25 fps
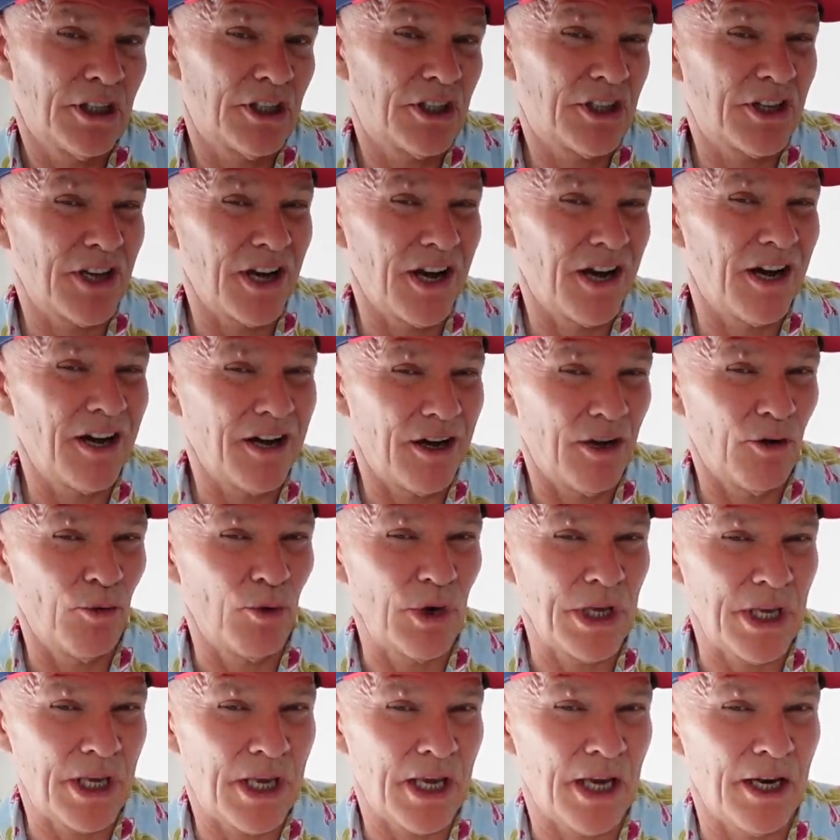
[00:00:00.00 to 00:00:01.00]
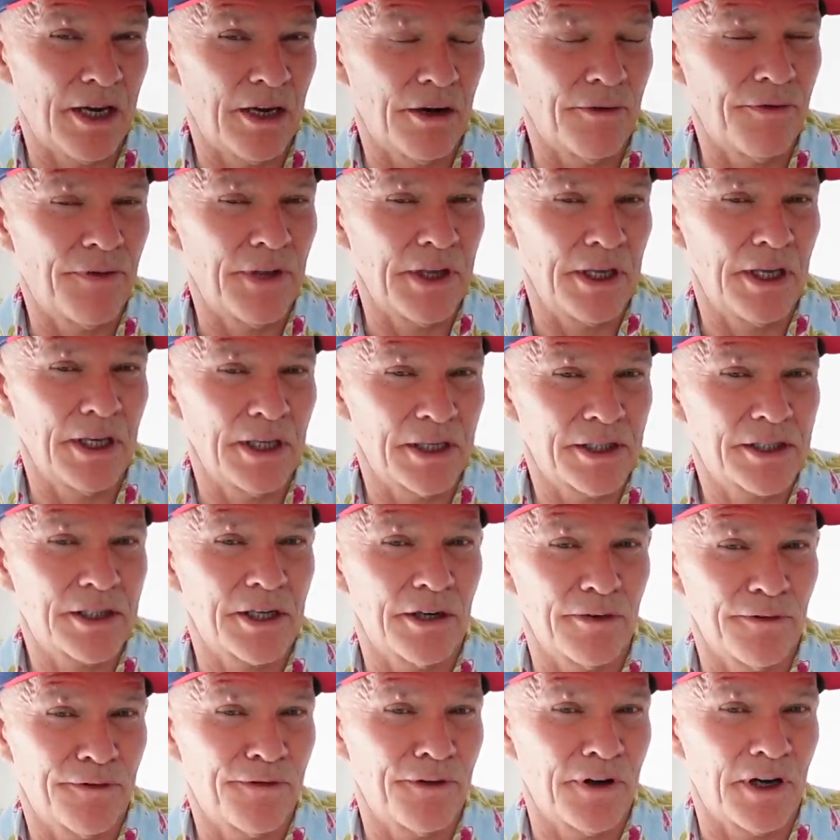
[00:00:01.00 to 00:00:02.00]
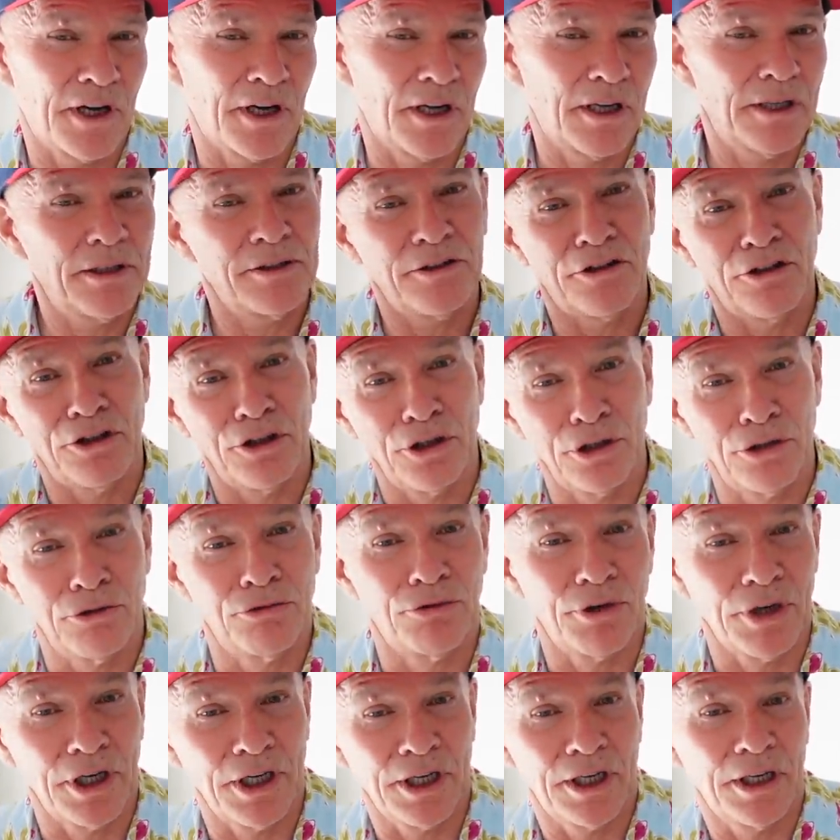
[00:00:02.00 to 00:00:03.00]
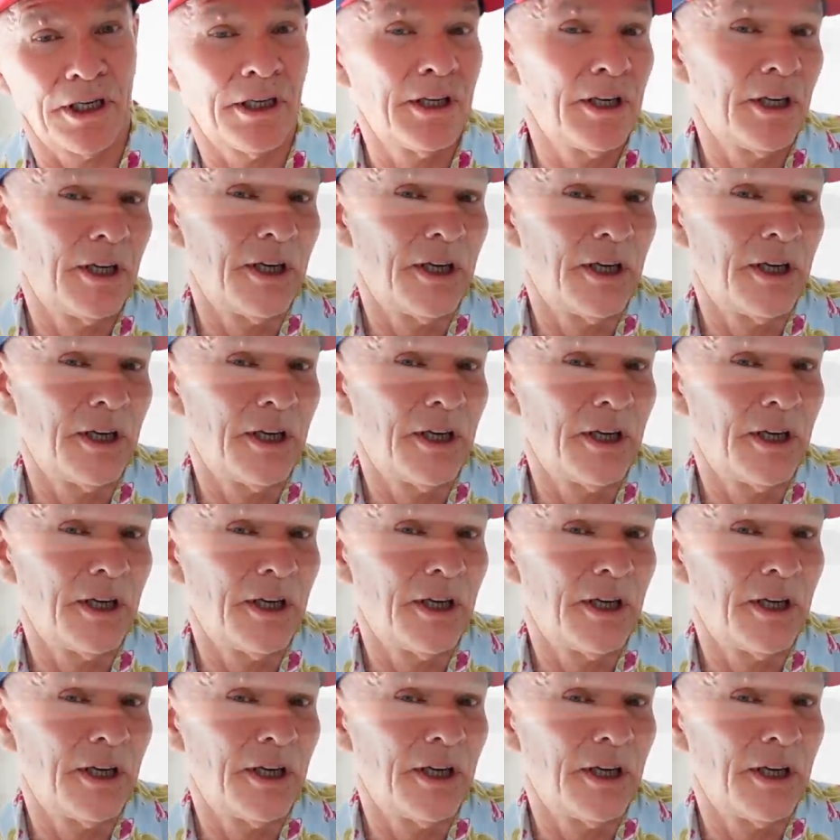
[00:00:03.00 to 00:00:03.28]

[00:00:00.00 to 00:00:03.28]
tyre weekend of the year so far. New rear,